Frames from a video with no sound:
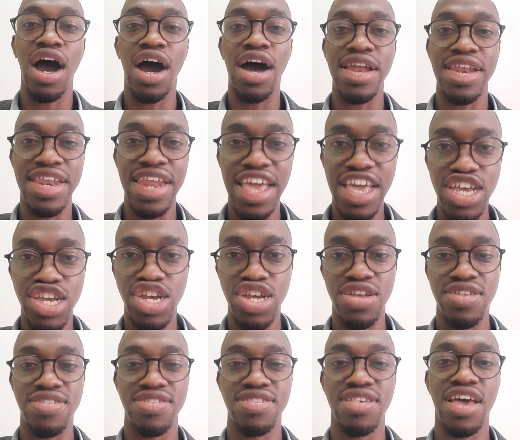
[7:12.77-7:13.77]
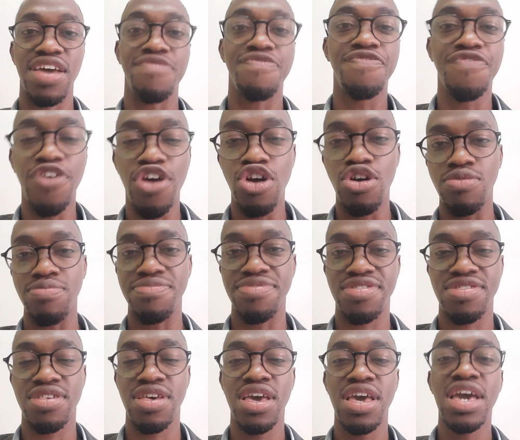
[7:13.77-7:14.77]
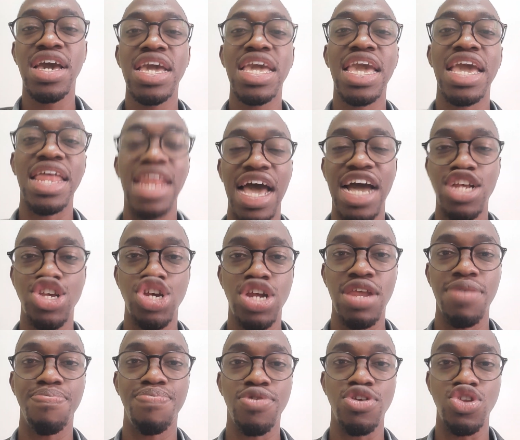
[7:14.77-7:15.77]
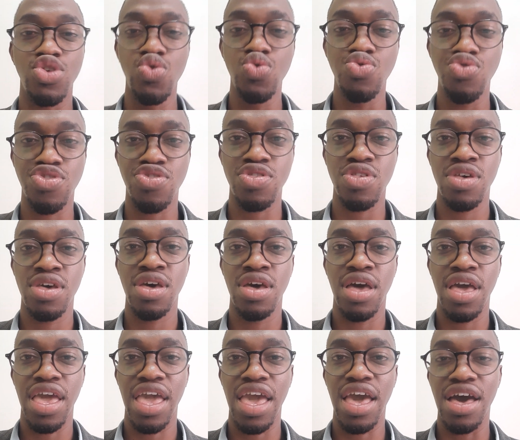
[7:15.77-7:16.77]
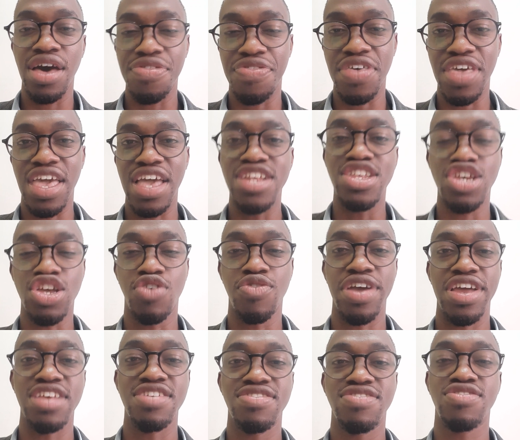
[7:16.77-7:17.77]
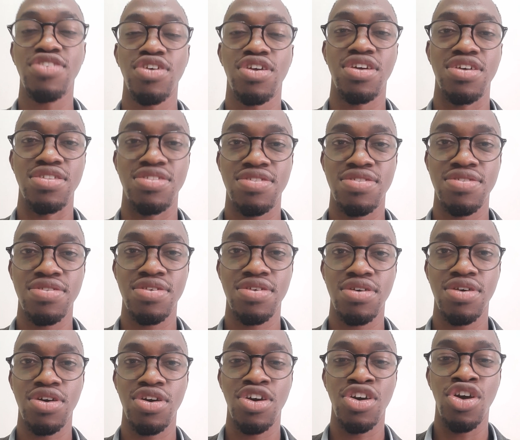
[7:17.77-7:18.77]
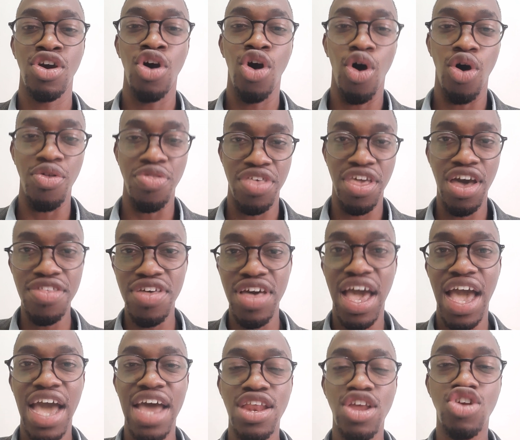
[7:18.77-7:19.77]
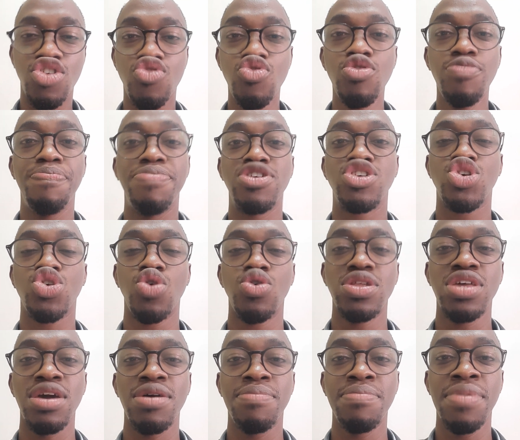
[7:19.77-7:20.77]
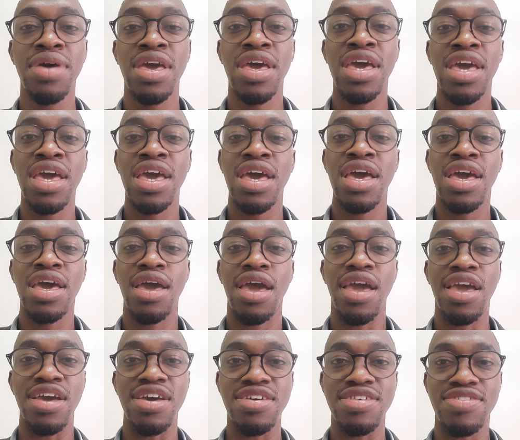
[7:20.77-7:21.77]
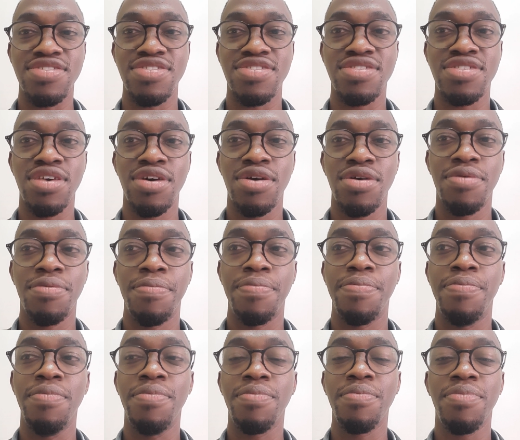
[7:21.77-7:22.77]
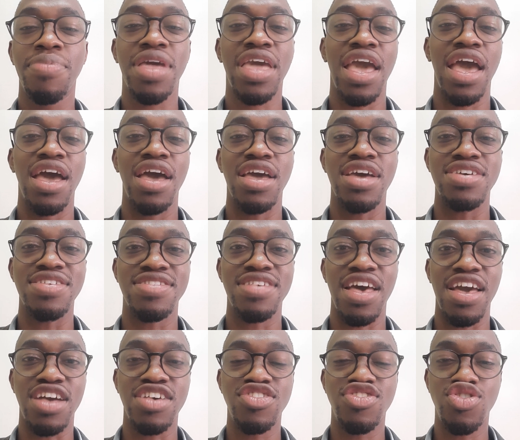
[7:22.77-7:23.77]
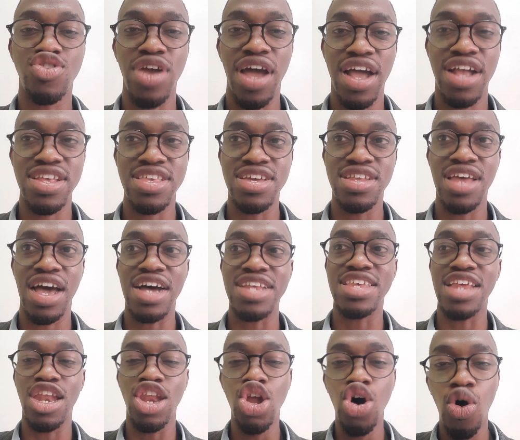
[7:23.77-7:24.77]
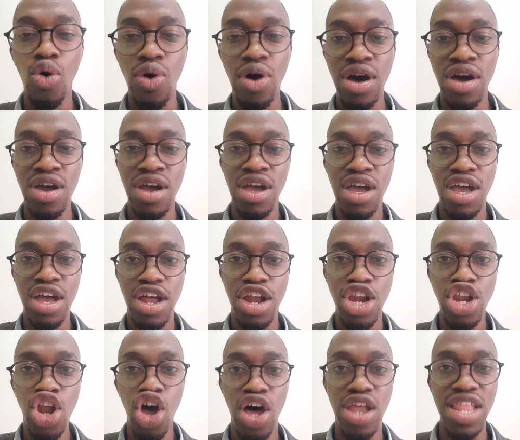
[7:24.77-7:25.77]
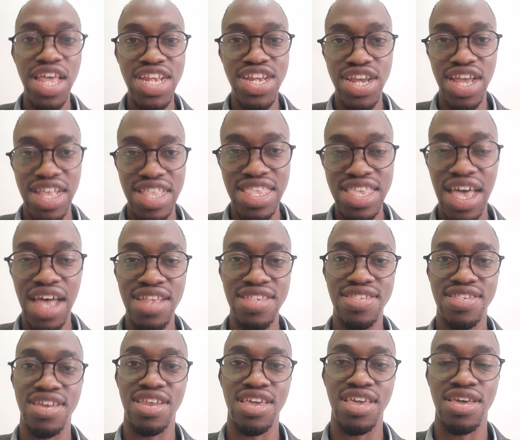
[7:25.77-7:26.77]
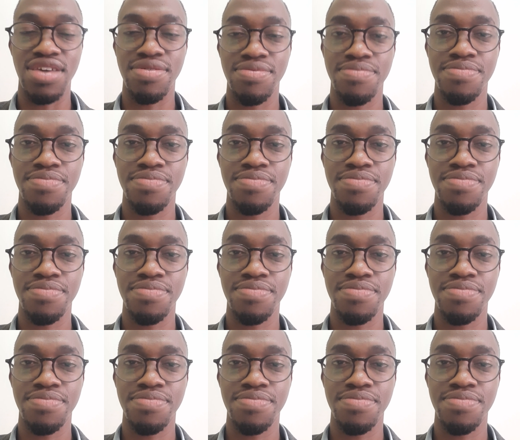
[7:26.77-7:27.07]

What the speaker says: nations and firms can actually produce the integrated circuits. On the other hand, crude petroleum is extracted at a lower knowledge intensity,